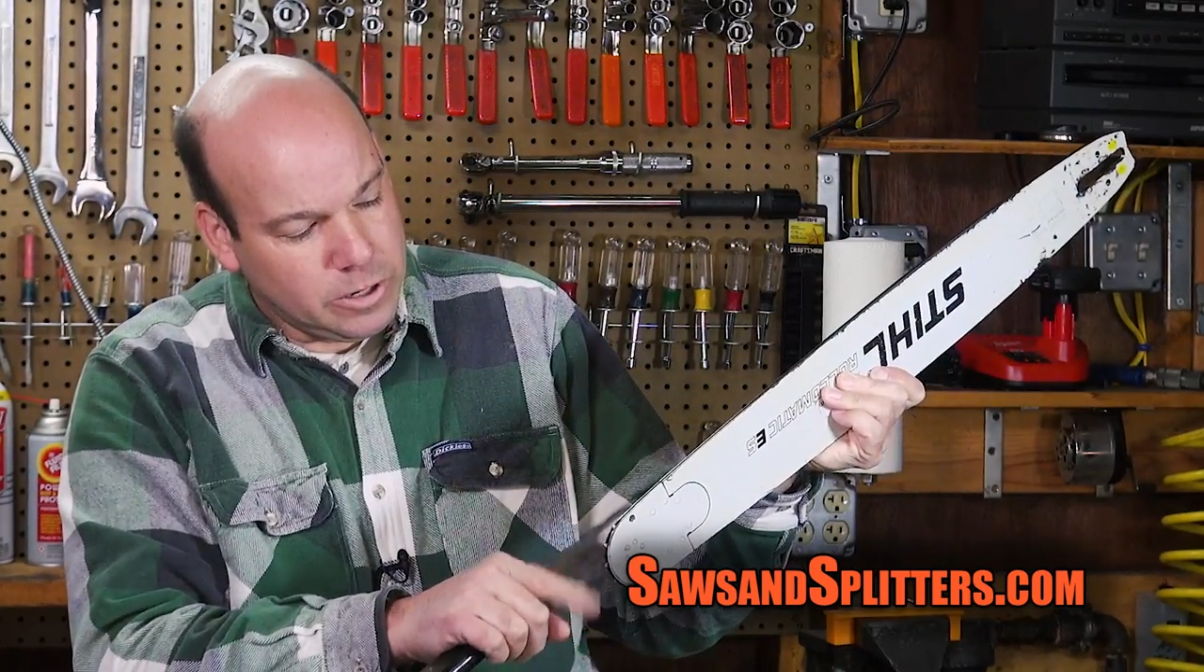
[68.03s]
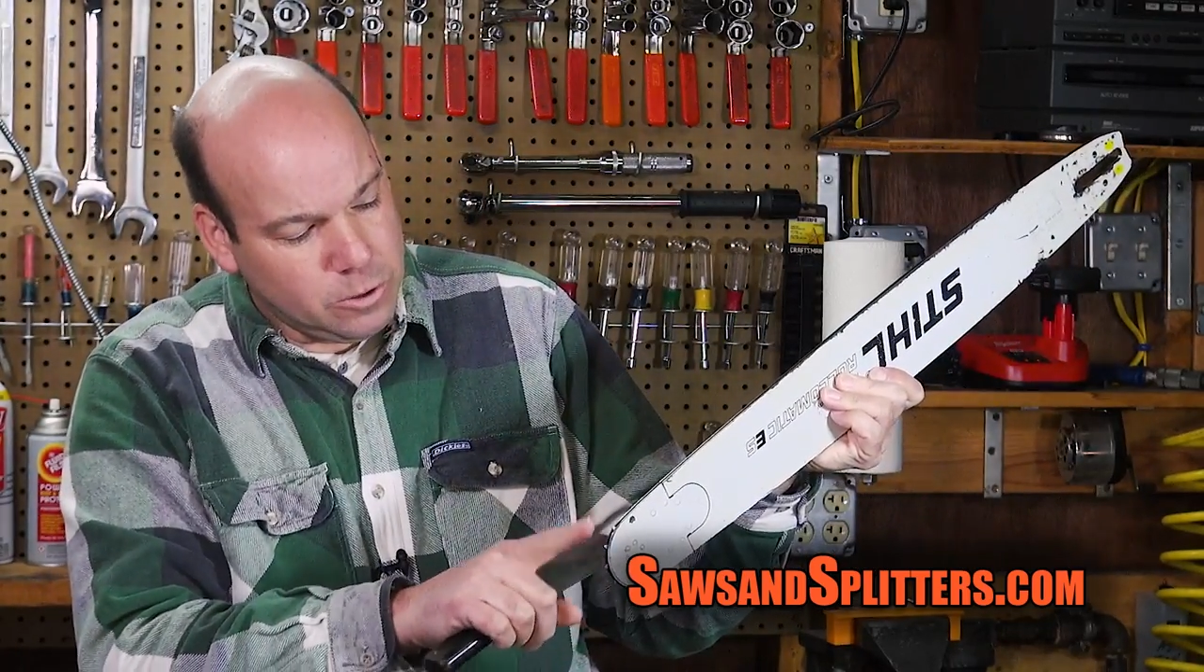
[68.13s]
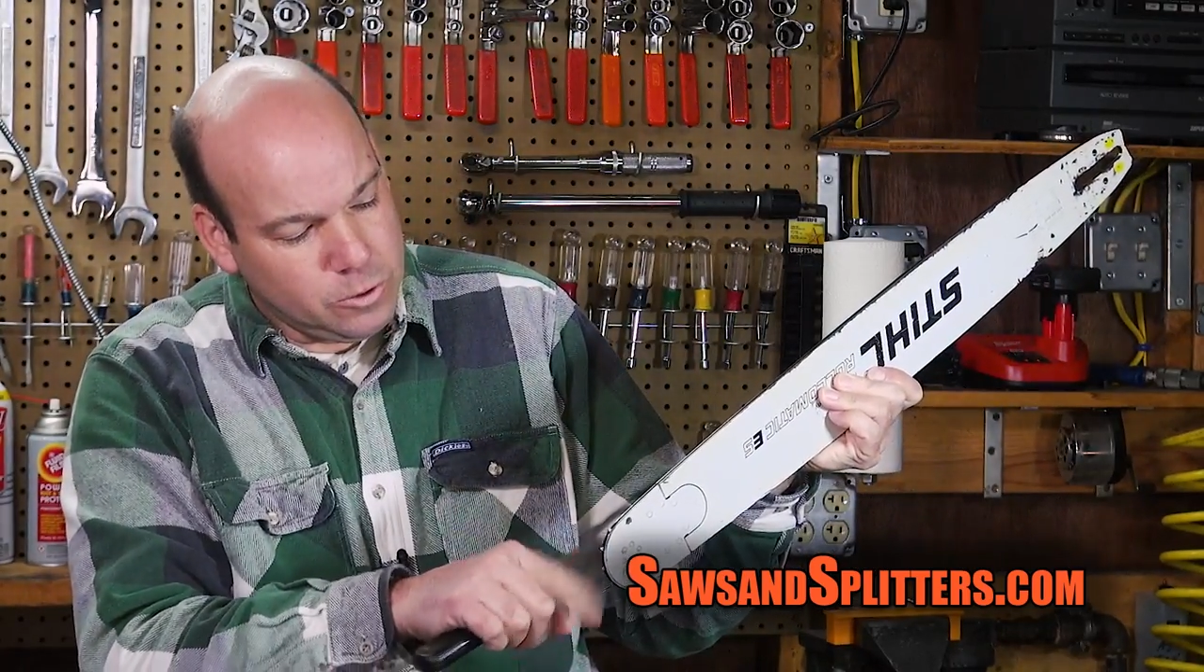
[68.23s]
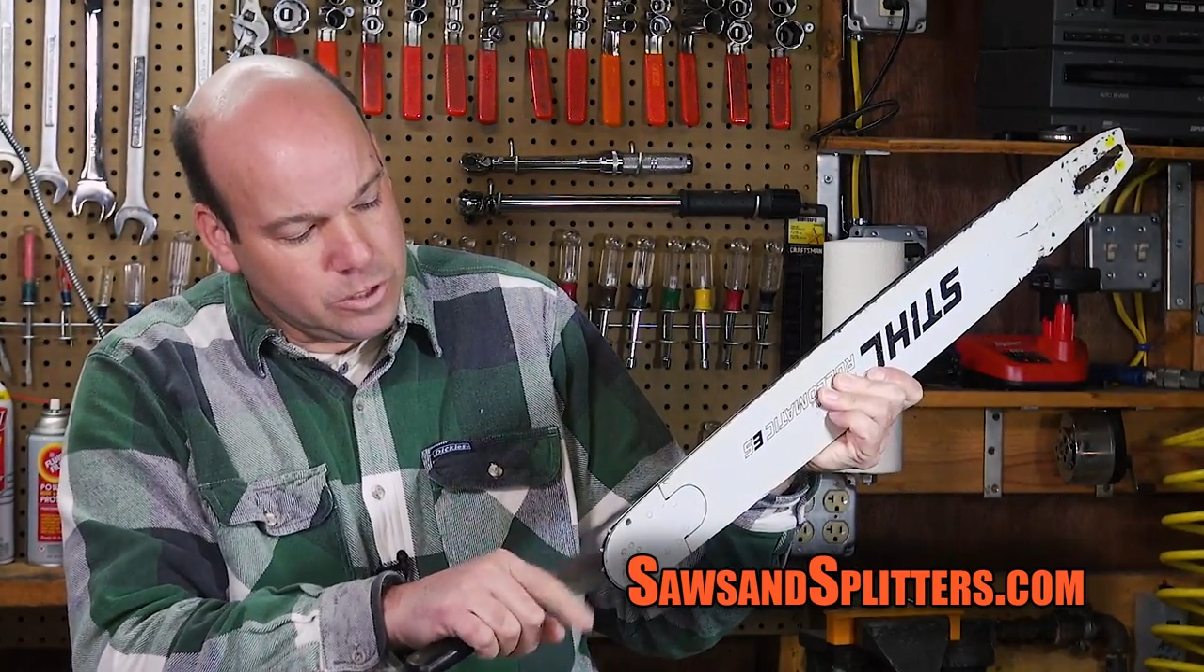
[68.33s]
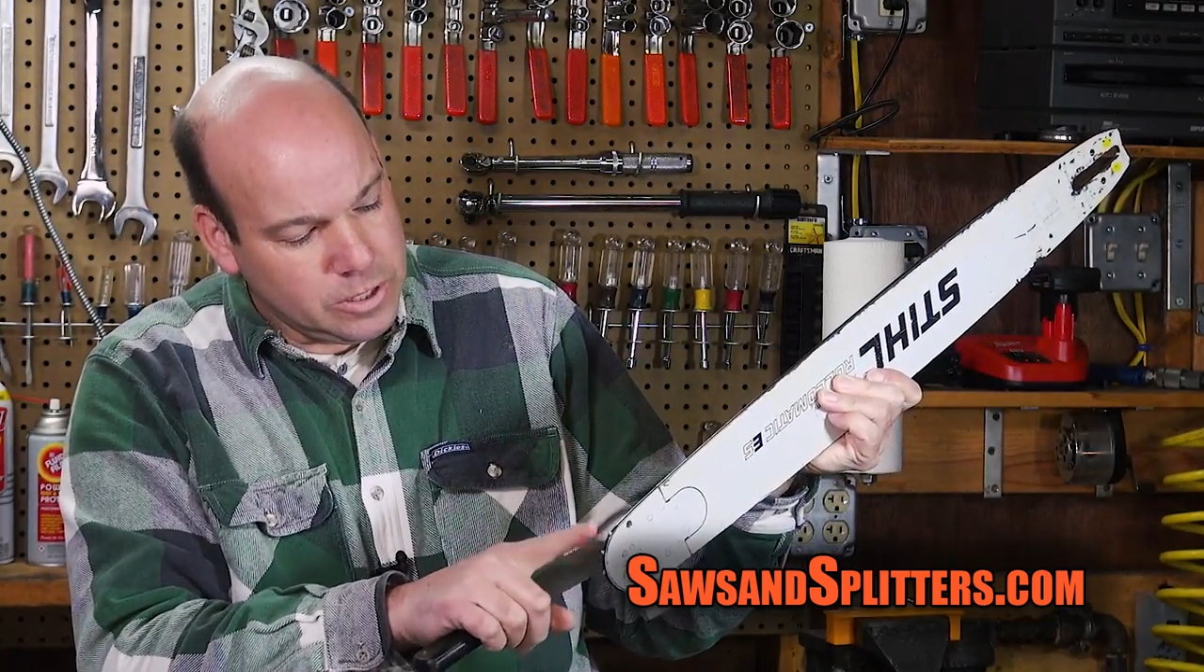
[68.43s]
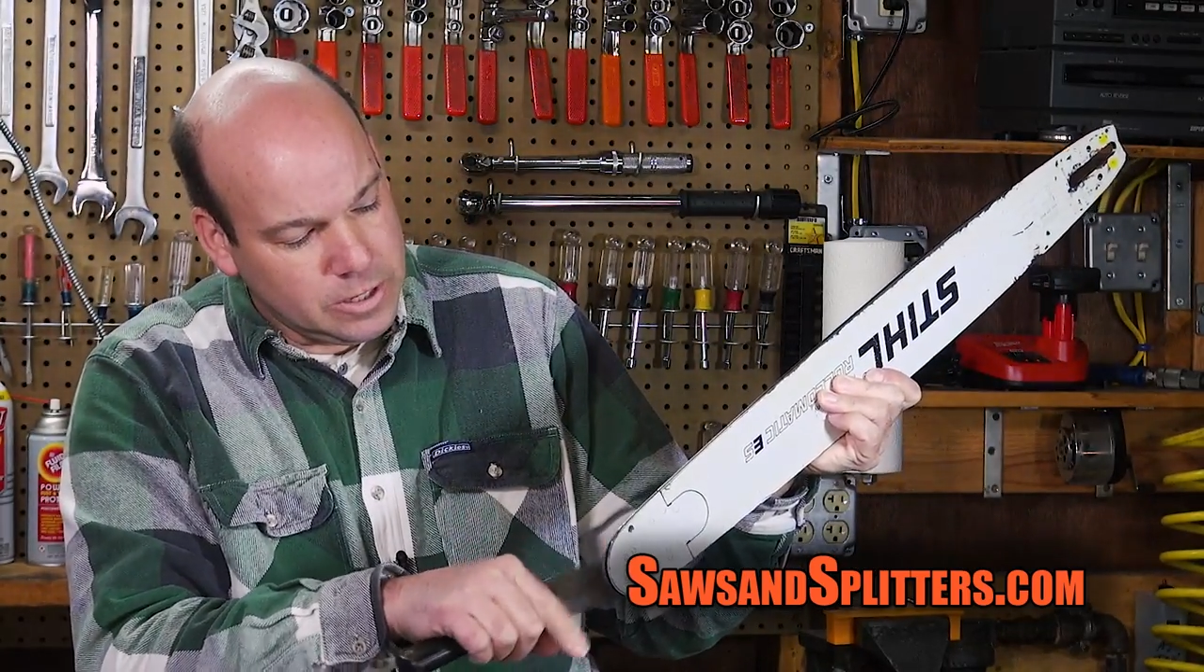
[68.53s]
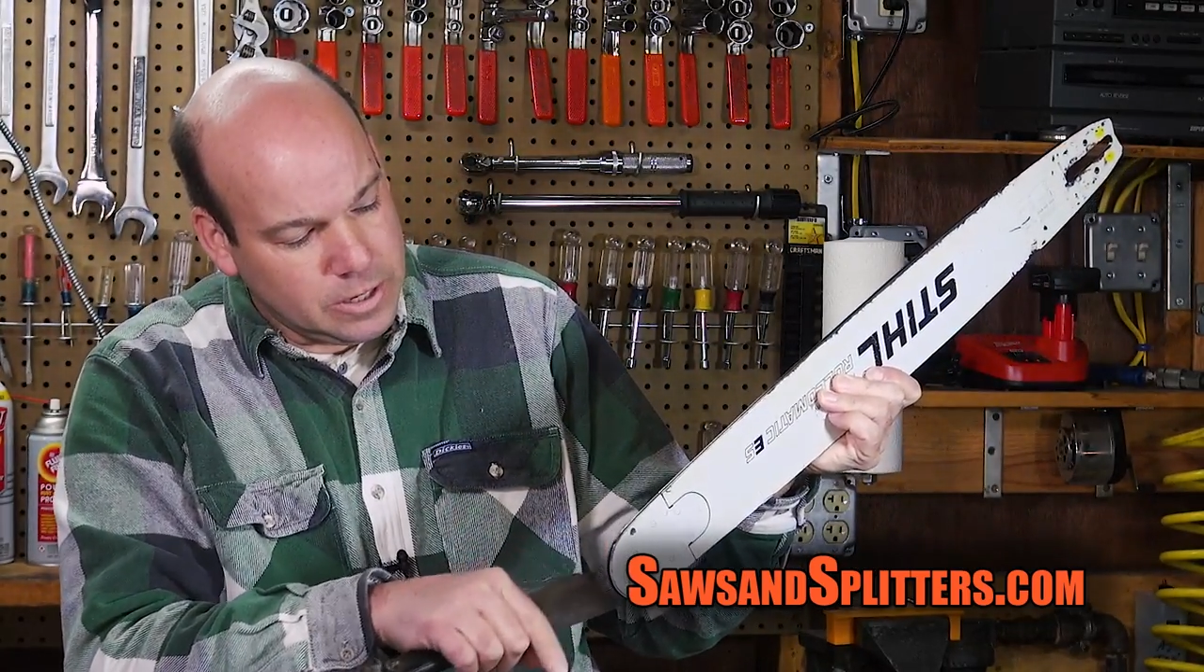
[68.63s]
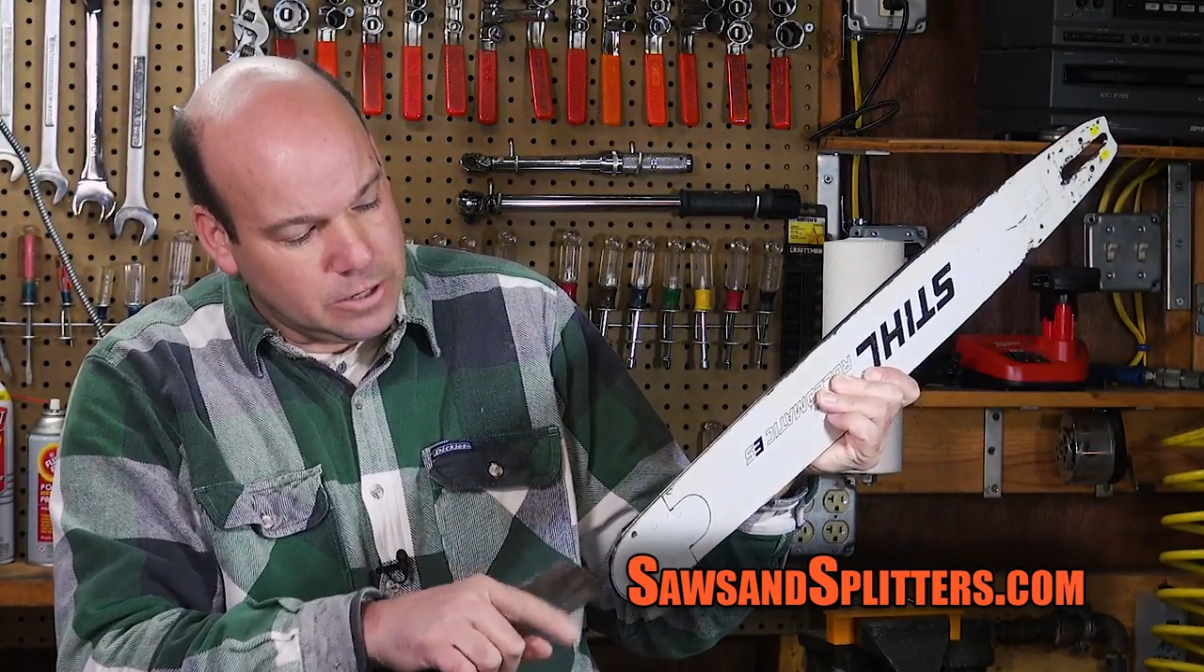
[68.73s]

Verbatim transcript: nose